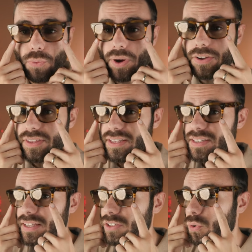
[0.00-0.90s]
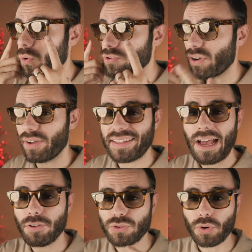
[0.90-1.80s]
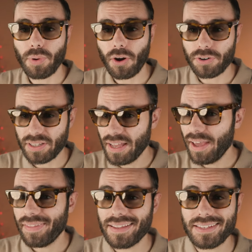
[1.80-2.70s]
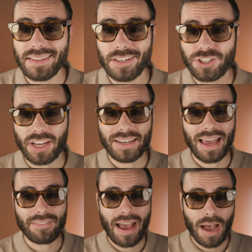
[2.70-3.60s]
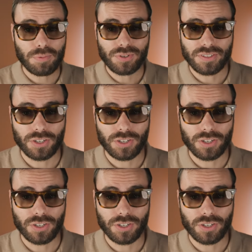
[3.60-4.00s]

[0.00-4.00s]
wear these indoors or like an outdoor party that's in the shade and have absolutely